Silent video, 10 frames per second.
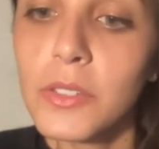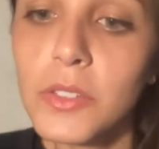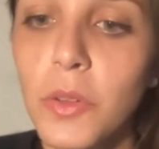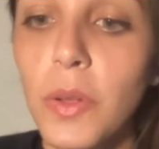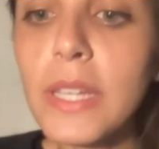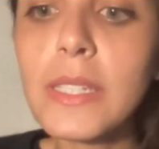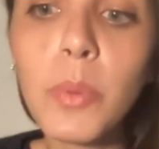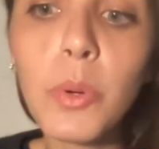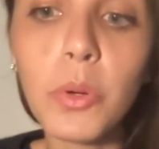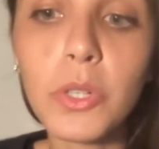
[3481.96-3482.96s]
so in the
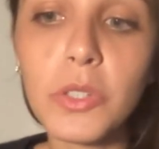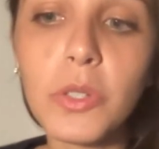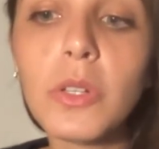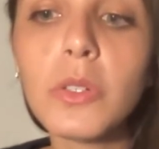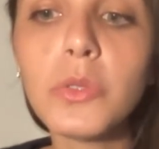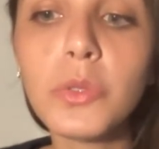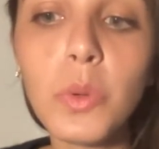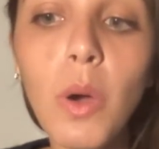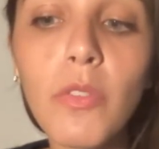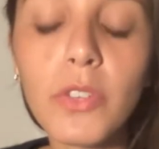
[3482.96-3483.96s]
book, you include
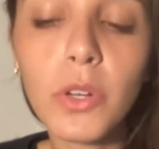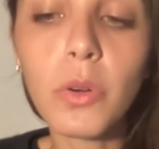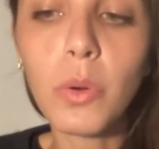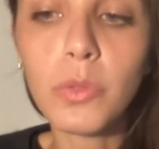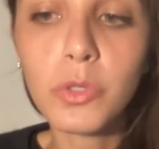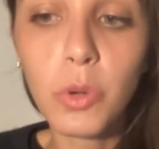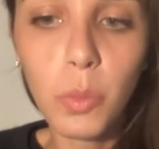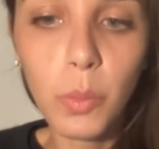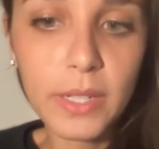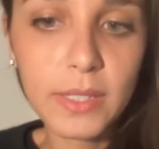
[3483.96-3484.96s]
two of your own
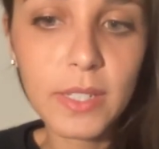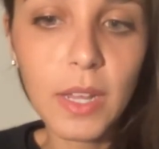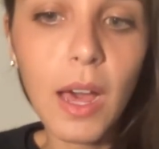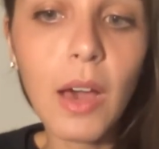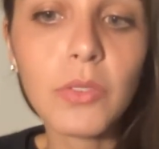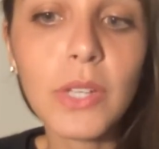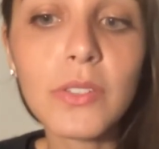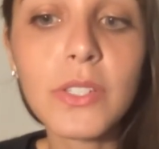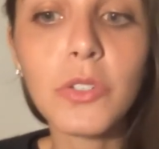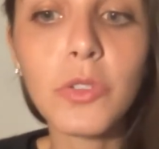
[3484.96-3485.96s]
drawings. How
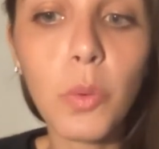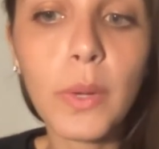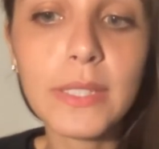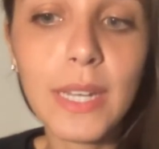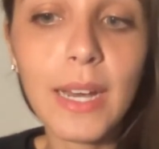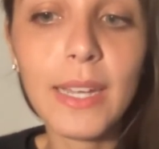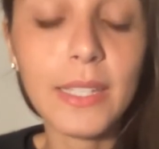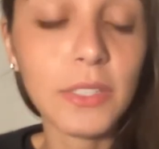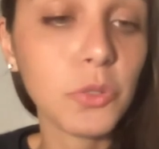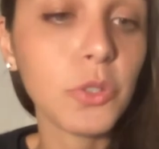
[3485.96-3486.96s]
does the drawing tie
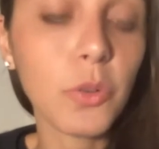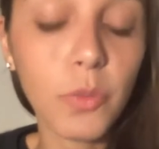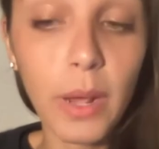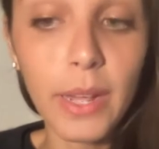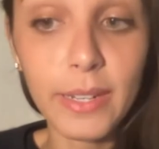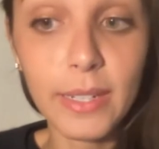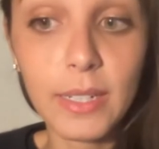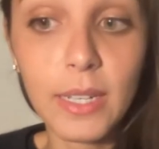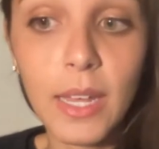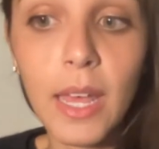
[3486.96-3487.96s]
into your
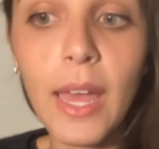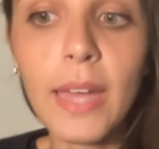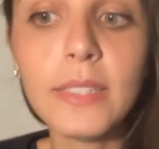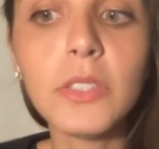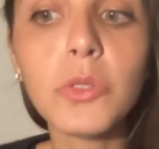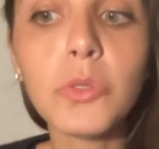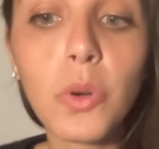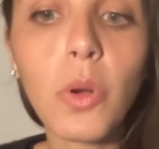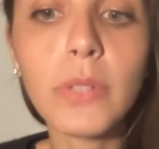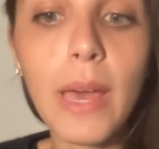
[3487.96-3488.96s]
writing? And did you
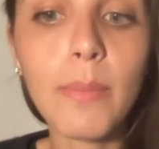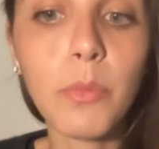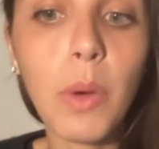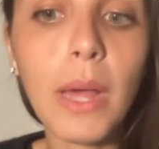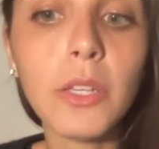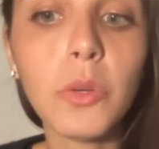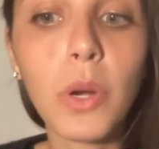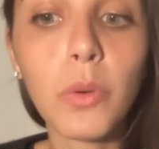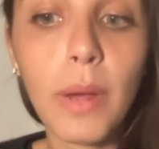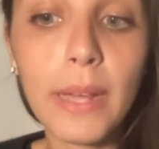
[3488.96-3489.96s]
draw them while you
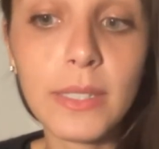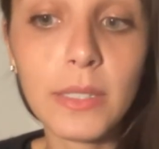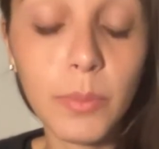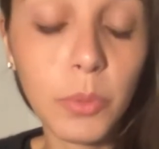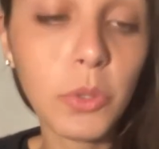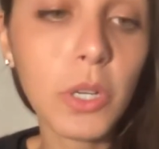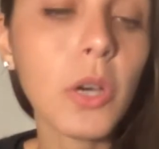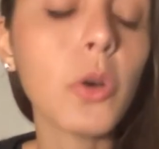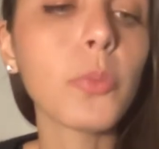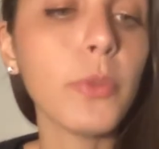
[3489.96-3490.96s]
were writing the book
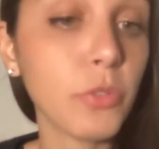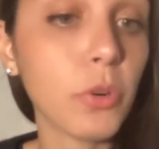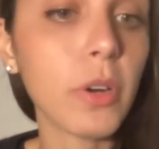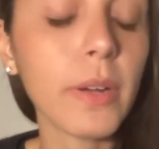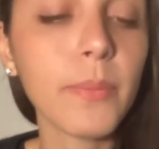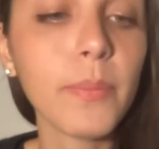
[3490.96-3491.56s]
or before?